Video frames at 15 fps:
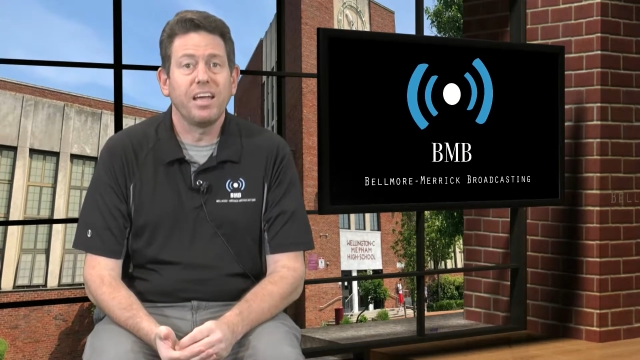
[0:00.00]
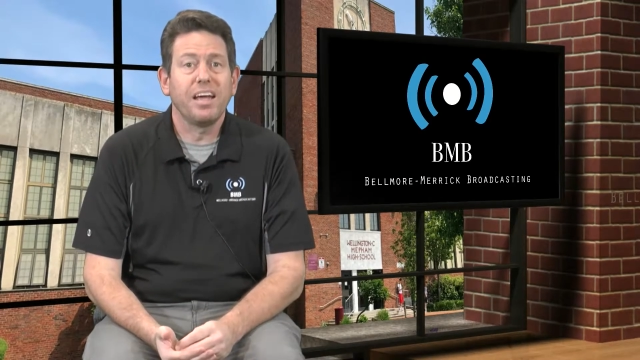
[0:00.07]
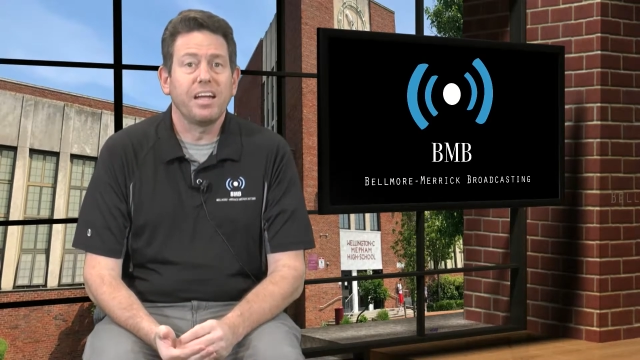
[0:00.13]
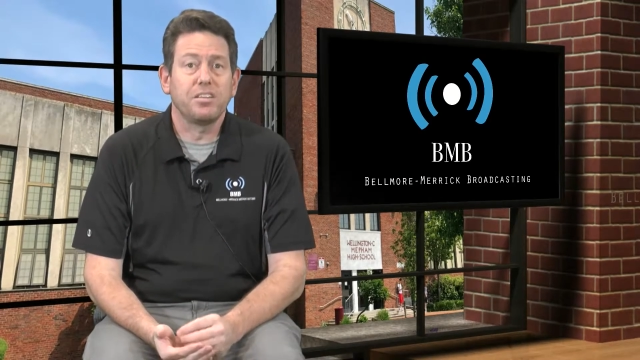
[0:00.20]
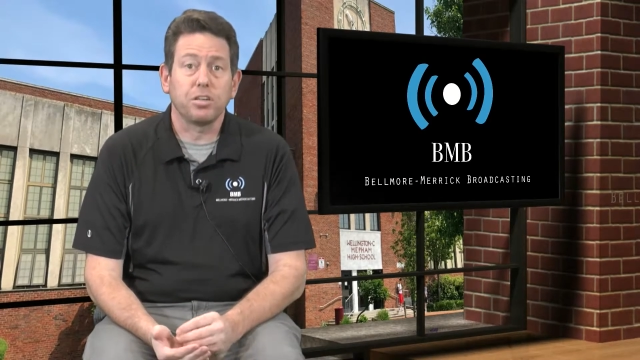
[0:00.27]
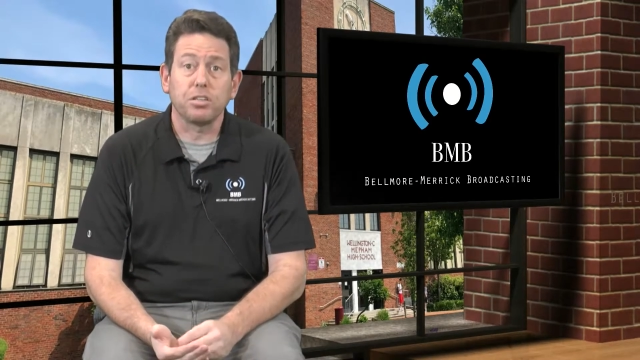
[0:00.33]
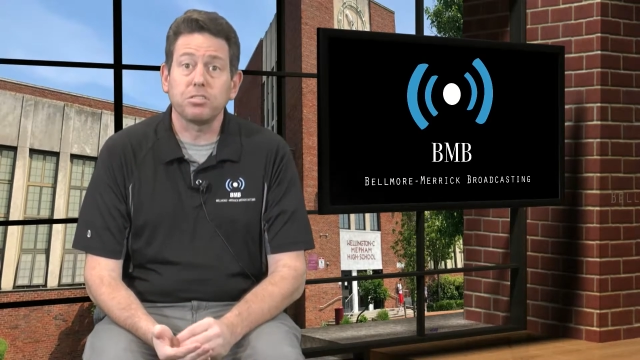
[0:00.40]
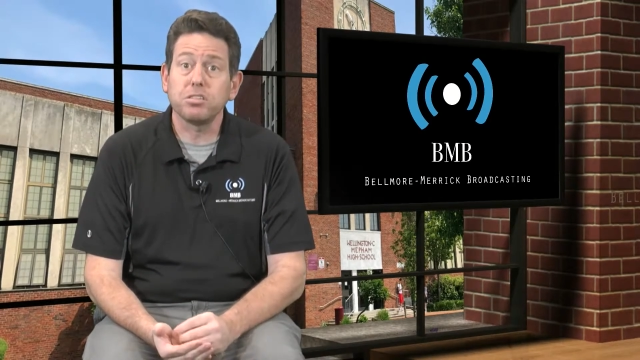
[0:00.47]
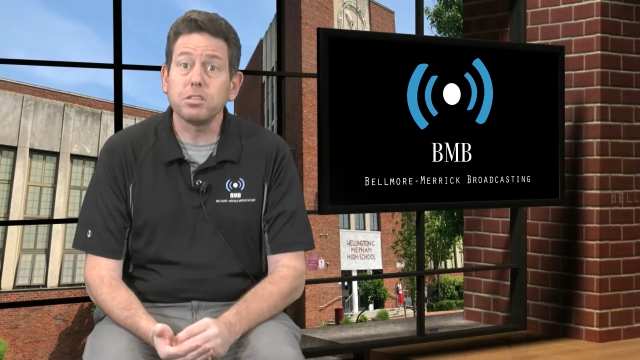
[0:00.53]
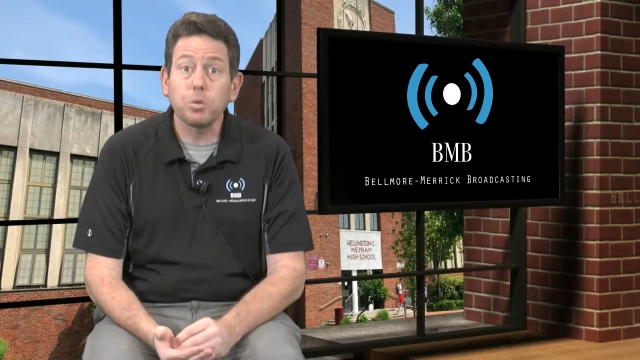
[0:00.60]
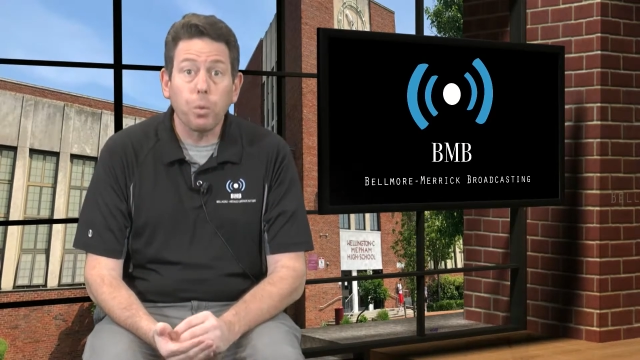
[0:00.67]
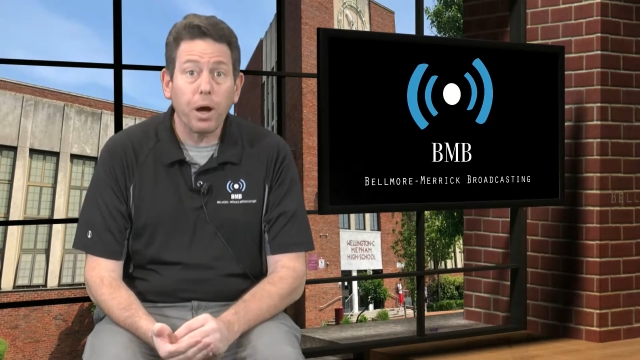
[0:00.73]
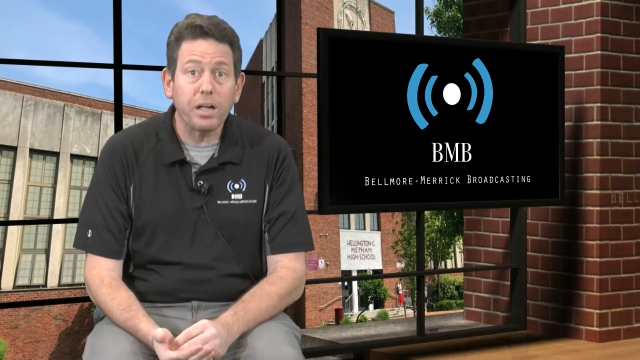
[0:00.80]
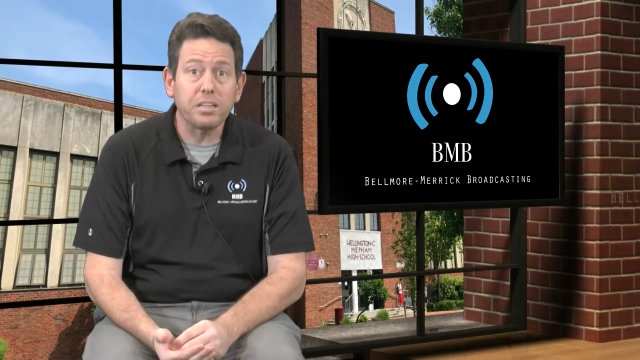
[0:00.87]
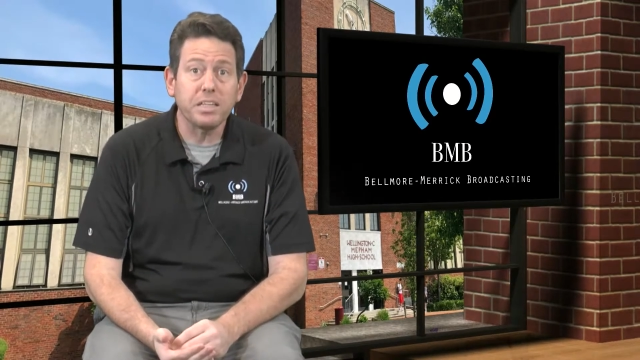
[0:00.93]
It took us a little
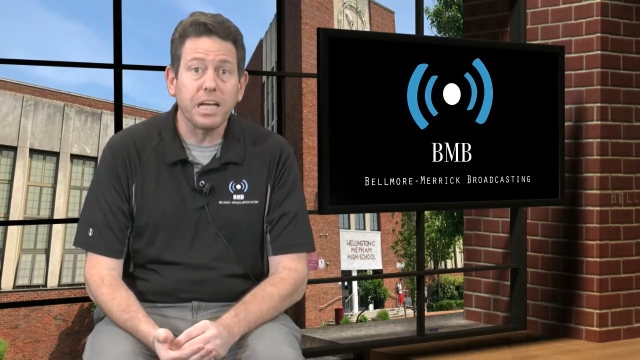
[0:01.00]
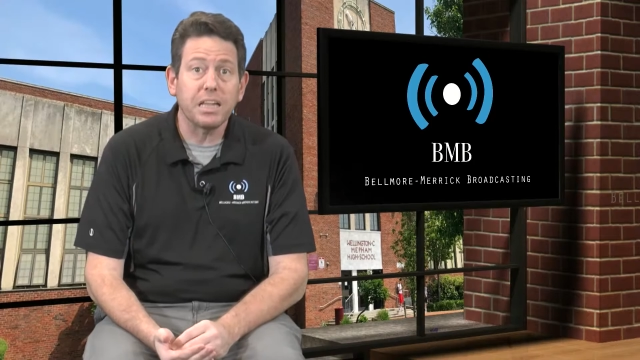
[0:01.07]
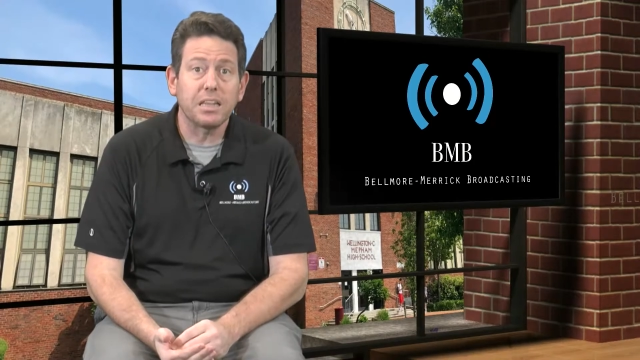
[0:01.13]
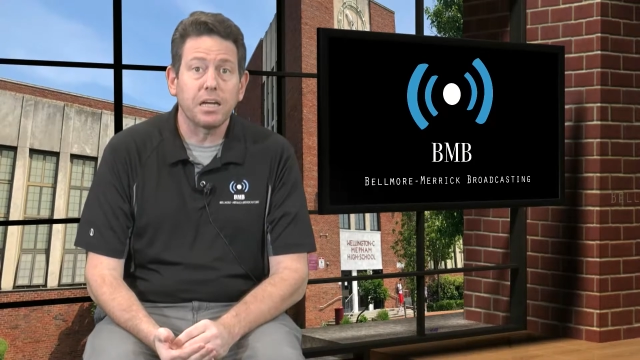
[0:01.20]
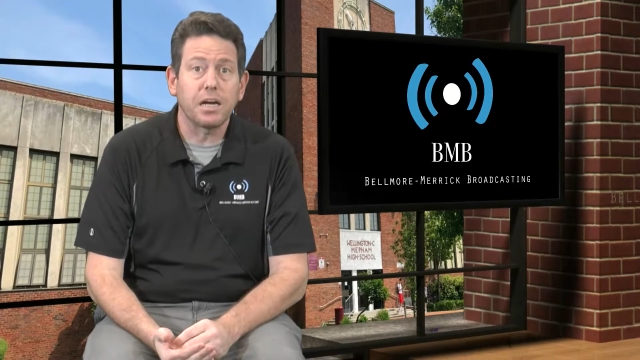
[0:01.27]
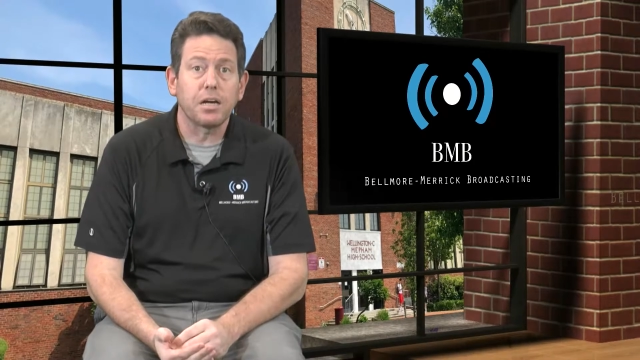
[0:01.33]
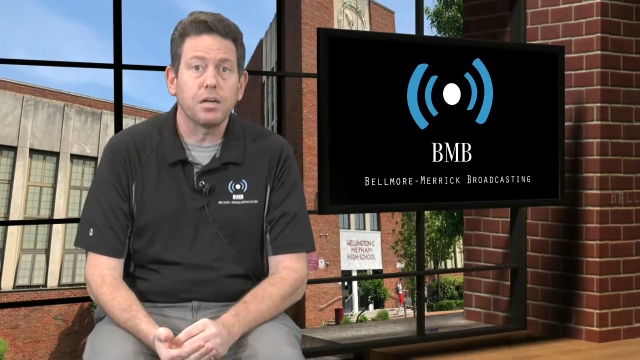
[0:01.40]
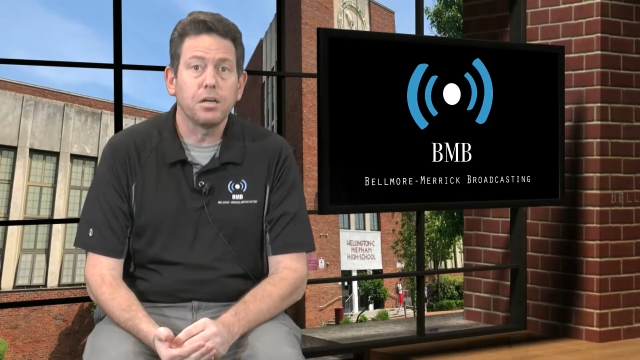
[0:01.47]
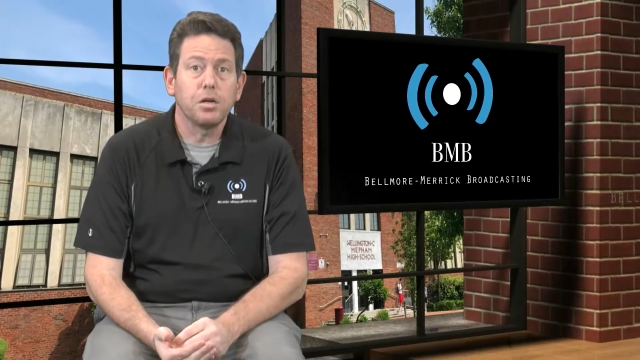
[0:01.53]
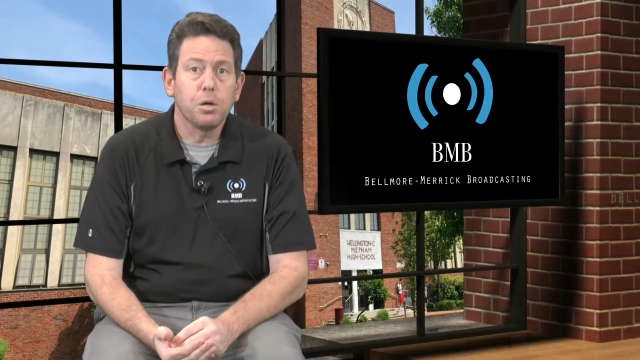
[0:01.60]
while to get there,